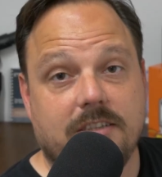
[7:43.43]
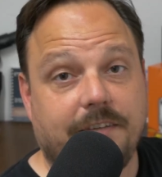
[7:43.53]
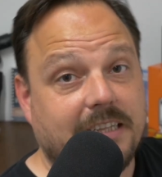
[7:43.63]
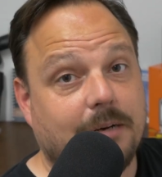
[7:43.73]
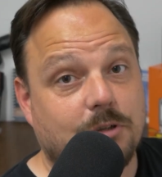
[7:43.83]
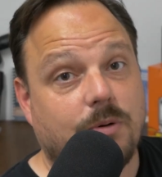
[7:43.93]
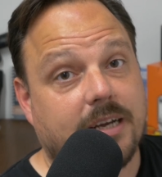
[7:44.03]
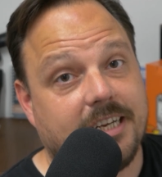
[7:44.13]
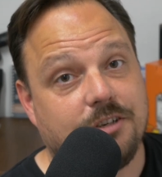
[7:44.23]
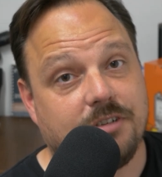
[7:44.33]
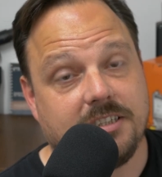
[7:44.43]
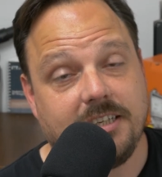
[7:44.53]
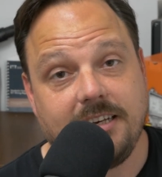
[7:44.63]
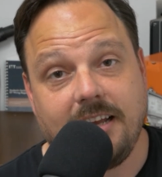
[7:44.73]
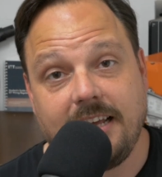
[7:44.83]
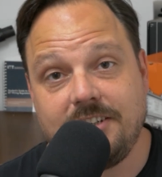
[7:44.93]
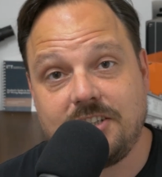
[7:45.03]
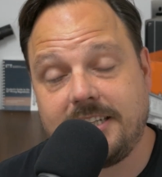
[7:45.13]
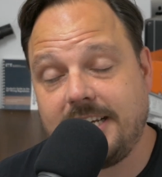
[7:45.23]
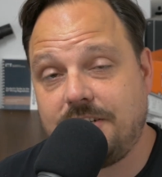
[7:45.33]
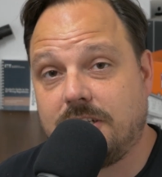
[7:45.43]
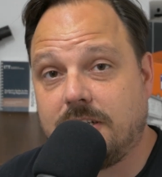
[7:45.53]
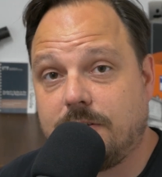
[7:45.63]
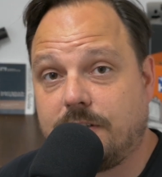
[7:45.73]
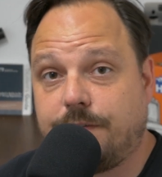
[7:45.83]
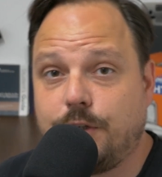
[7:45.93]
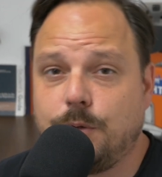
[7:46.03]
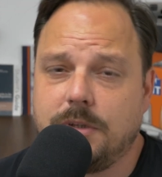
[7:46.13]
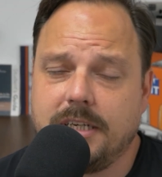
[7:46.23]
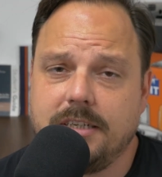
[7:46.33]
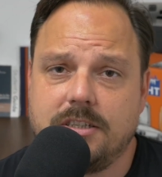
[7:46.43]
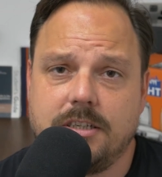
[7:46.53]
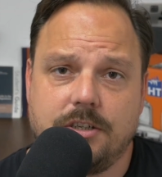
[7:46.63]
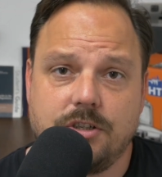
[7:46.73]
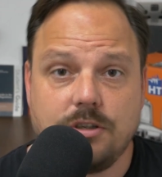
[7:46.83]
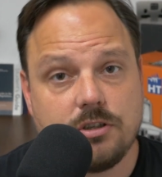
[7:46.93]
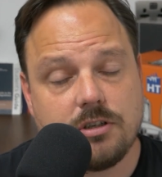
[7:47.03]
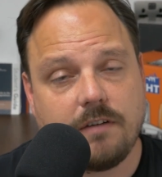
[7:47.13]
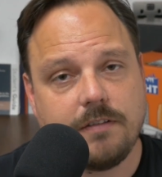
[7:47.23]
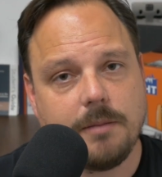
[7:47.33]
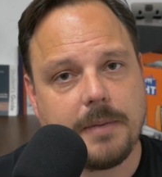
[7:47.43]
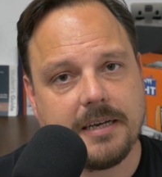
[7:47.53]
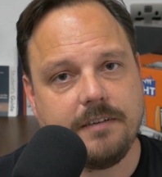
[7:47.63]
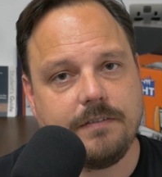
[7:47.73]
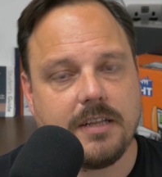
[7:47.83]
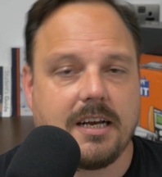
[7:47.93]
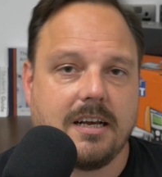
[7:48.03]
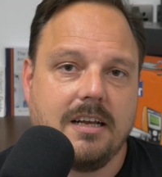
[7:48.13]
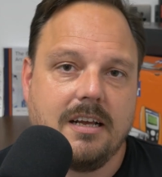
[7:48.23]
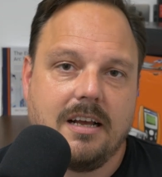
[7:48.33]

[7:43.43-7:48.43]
So I think that was quite an interesting installation. There is a few things to discuss off the back of that.